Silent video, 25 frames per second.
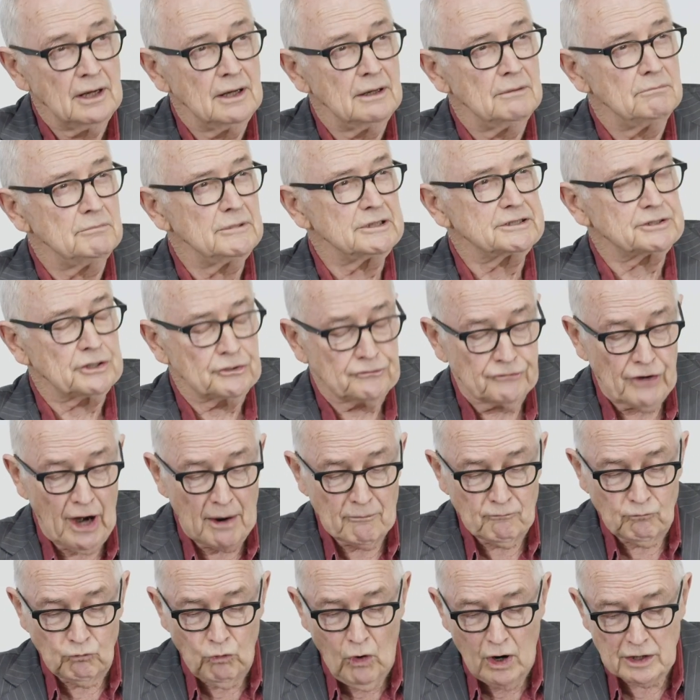Mr.
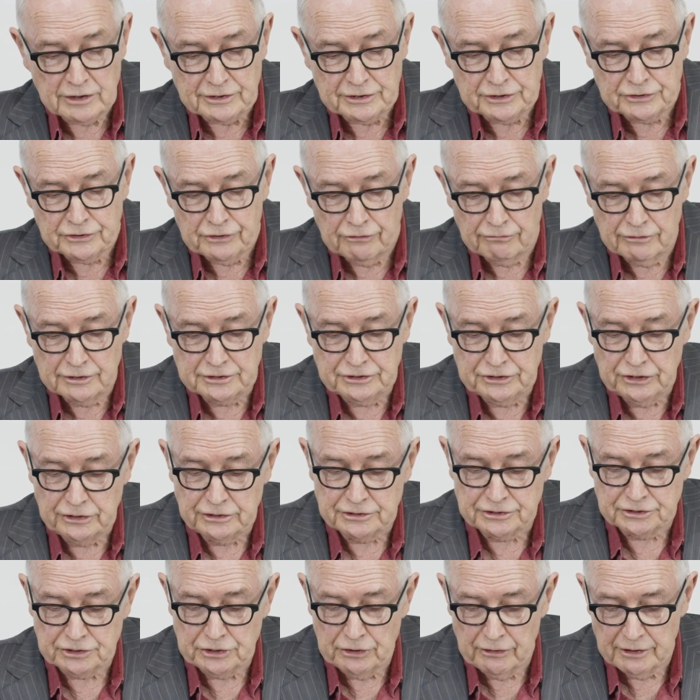Trump wanted to
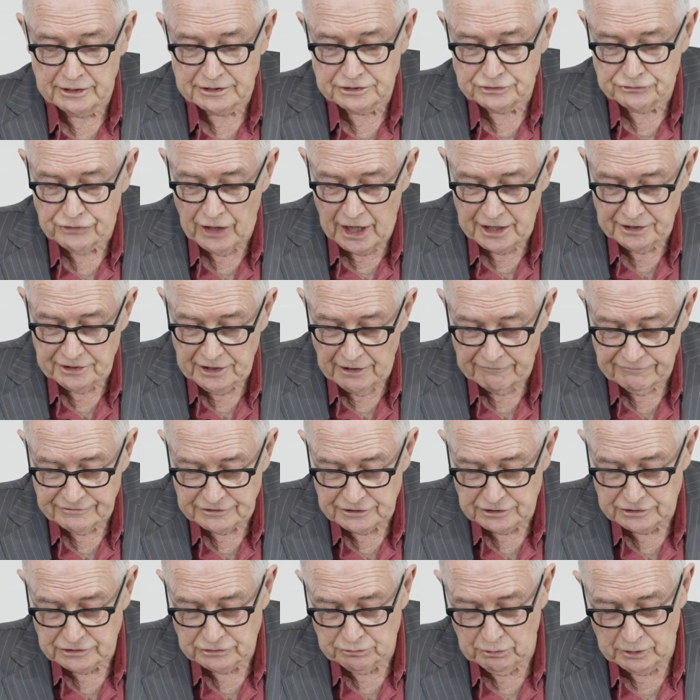reduce US trade
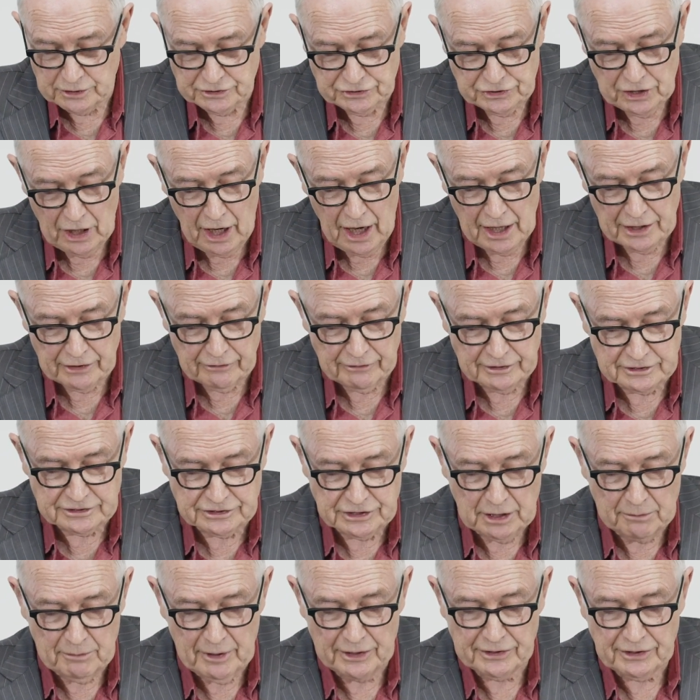deficits with China and
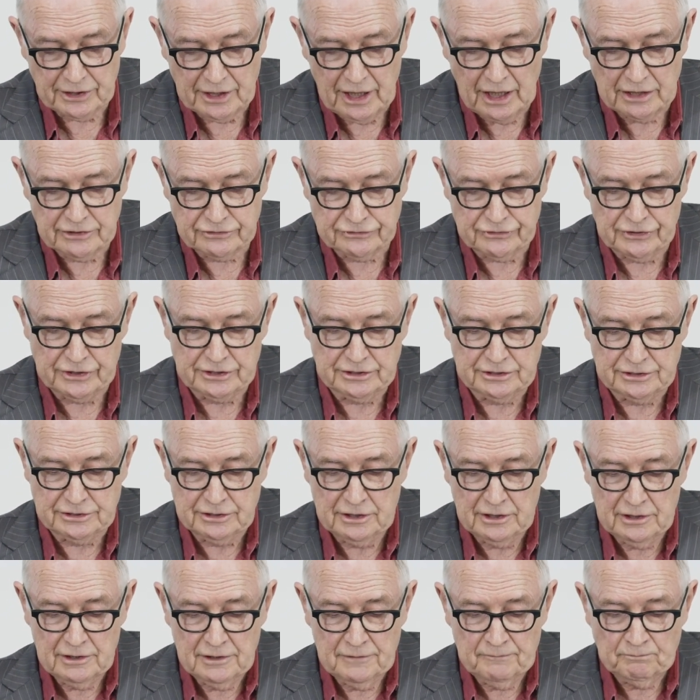some other countries
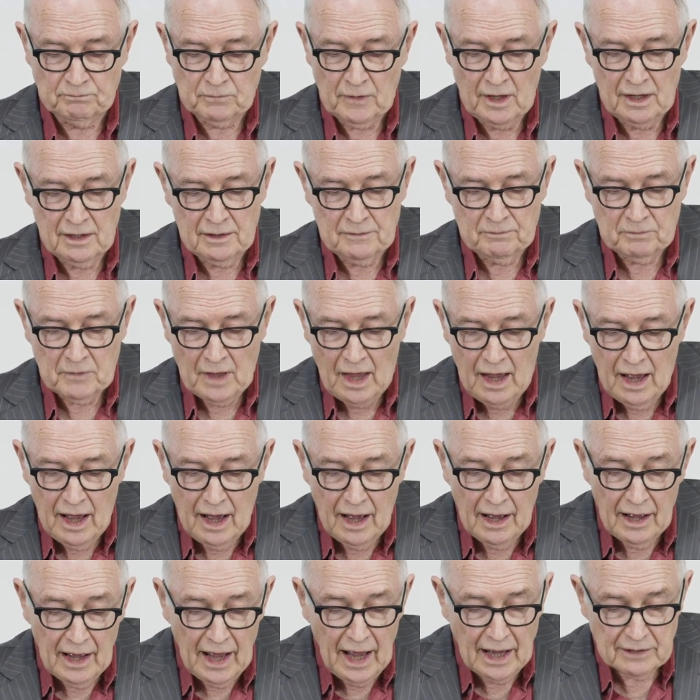
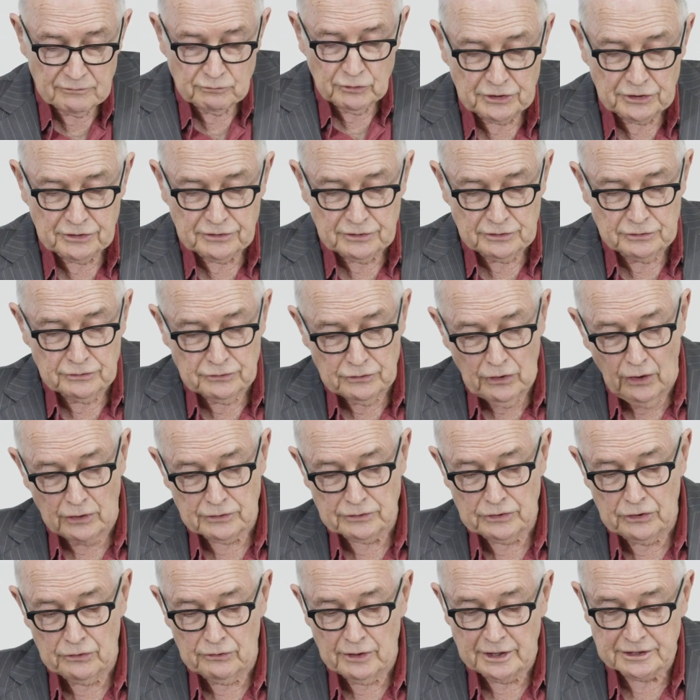and the
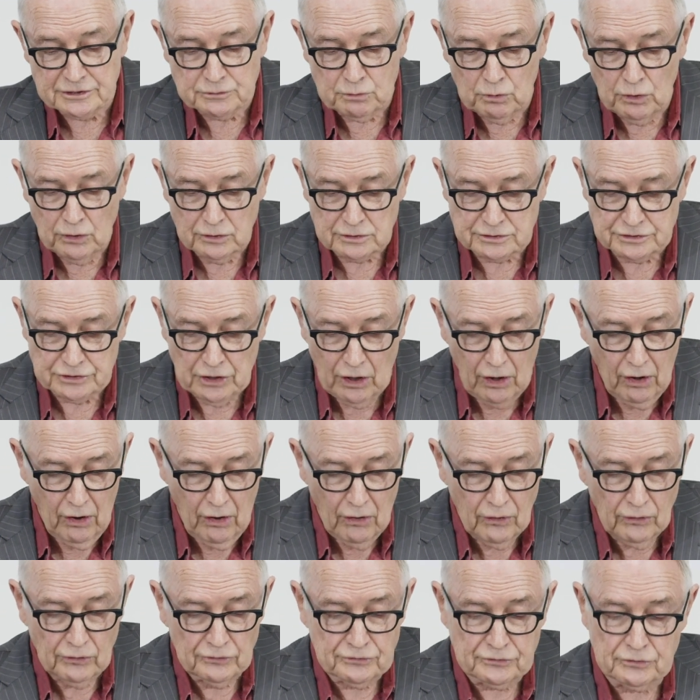non-US world as a
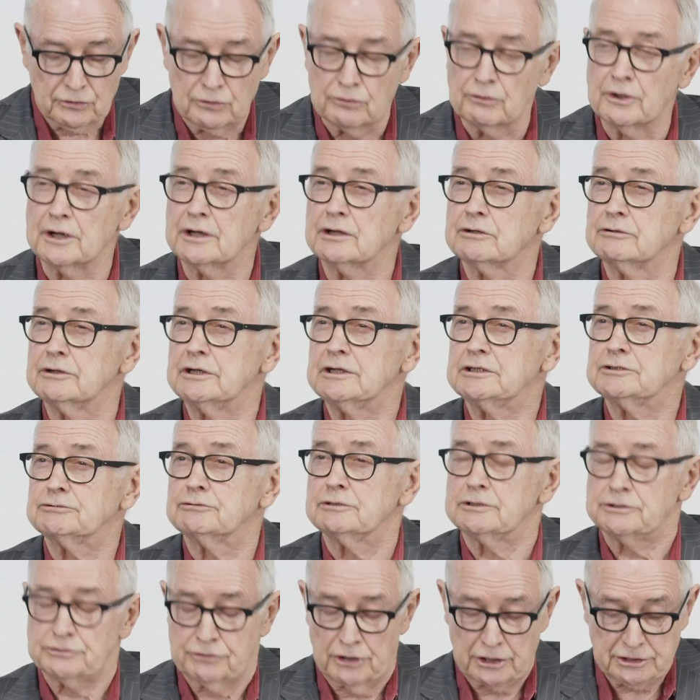whole through increased
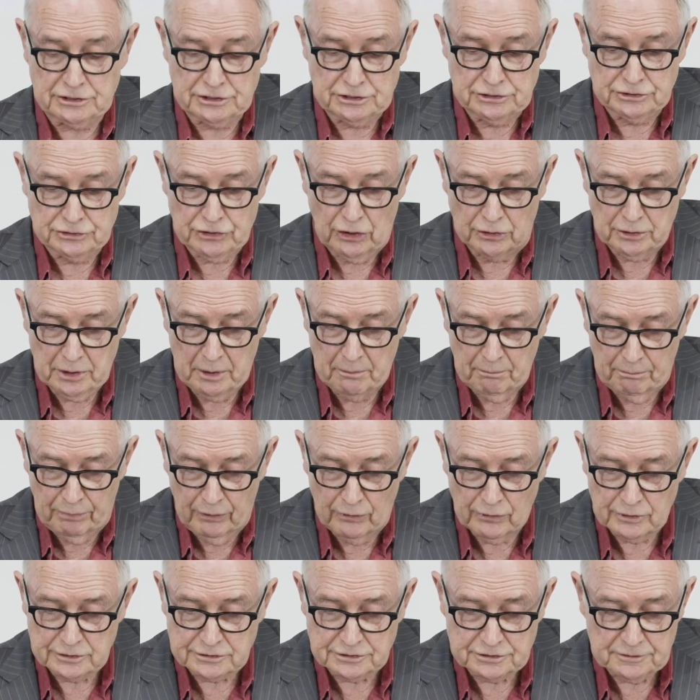restrictions on
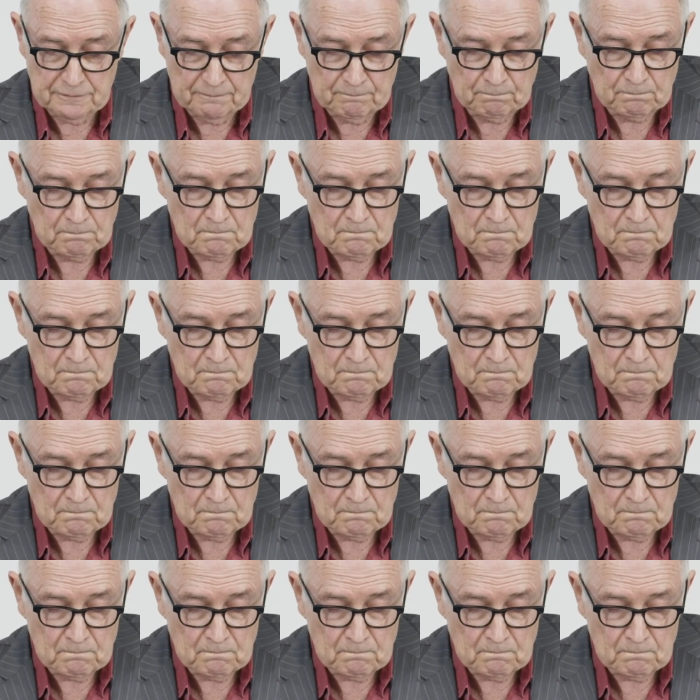imports.